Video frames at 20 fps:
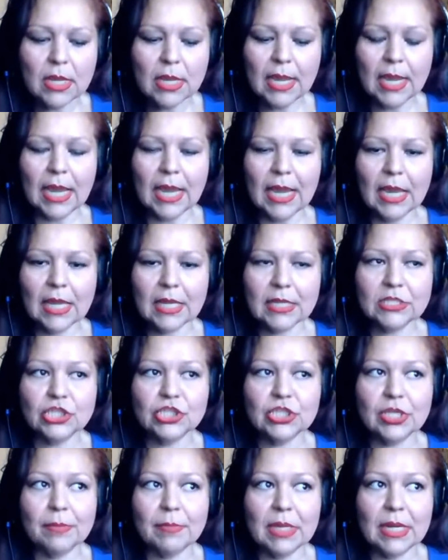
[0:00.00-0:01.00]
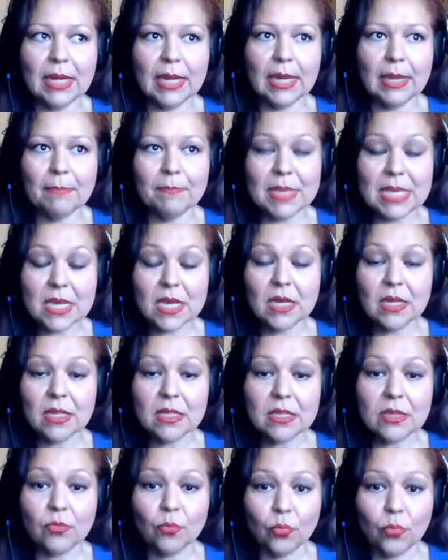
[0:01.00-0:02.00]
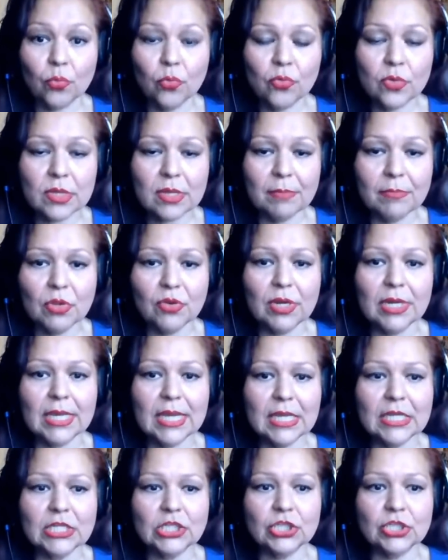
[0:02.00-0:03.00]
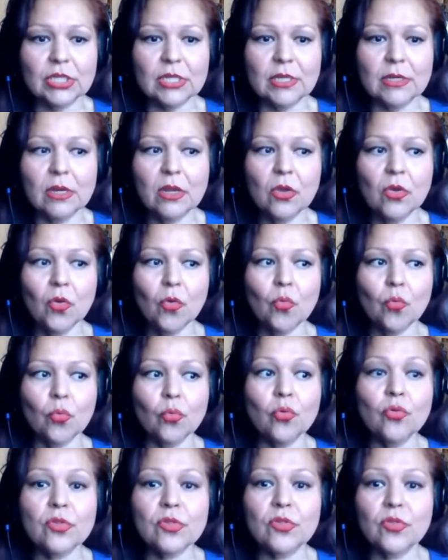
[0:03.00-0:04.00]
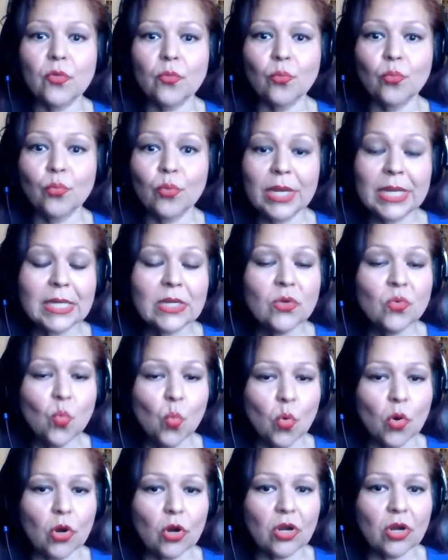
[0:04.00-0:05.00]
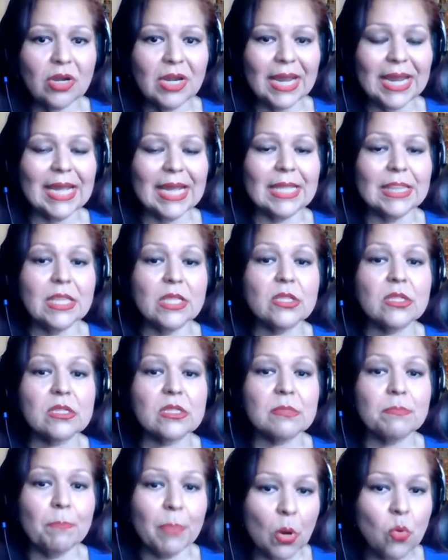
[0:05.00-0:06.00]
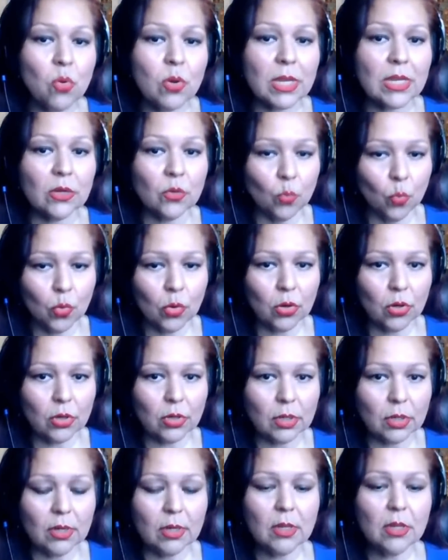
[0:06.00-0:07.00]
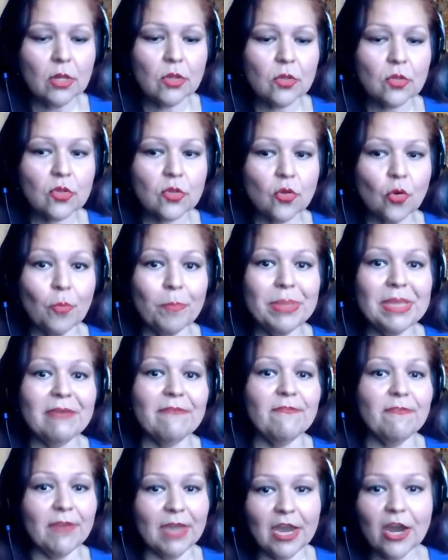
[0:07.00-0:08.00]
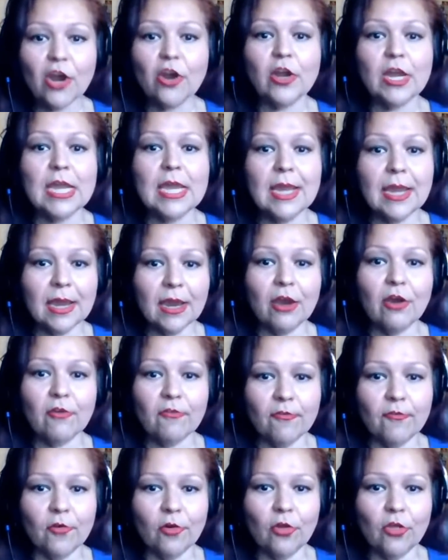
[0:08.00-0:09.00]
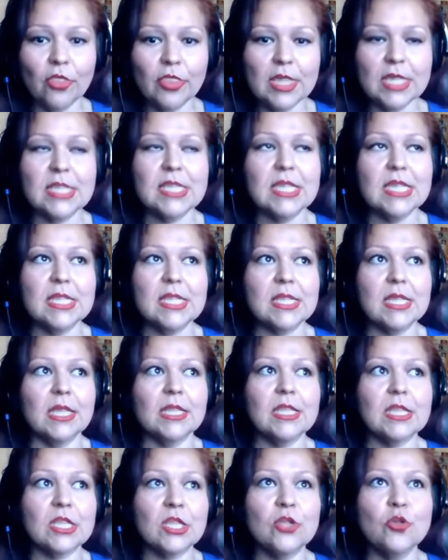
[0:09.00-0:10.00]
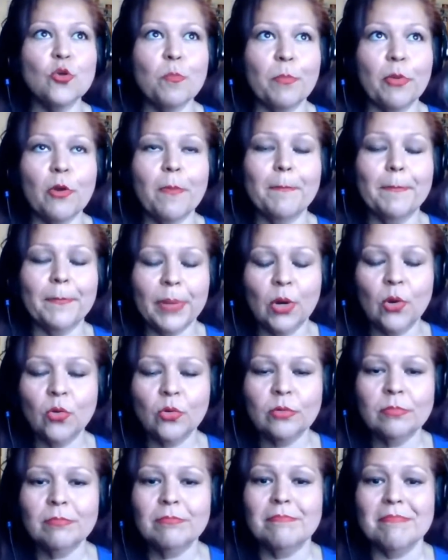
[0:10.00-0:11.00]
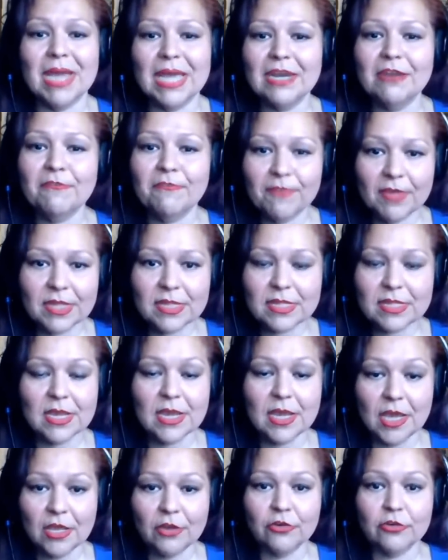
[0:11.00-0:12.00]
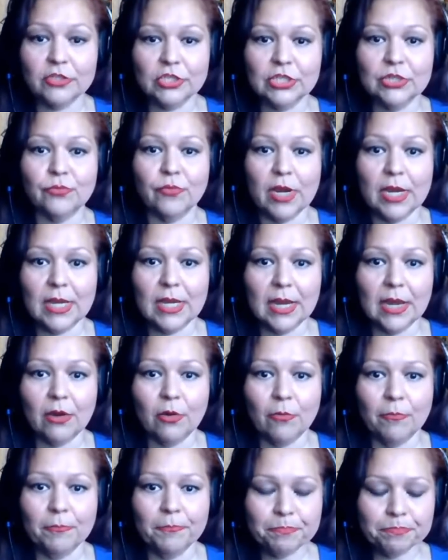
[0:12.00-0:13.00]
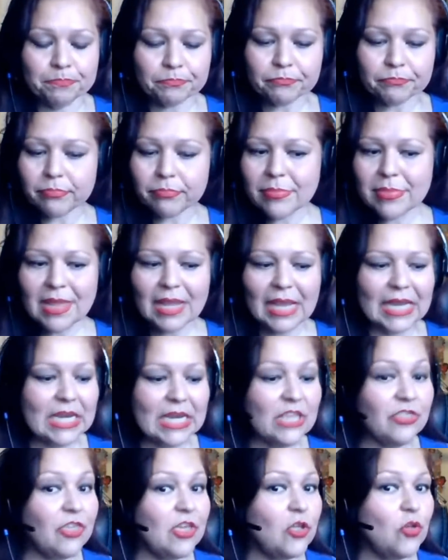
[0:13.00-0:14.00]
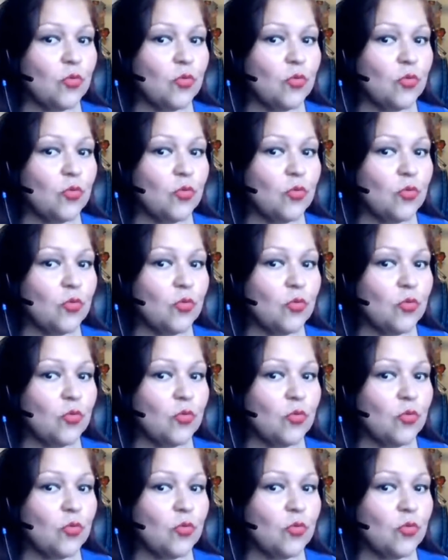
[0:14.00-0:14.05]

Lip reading: And Gemini, because it rules communication, rules the written word and the spoken word. So be very careful. This is super potent manifesting energy right now. Anything you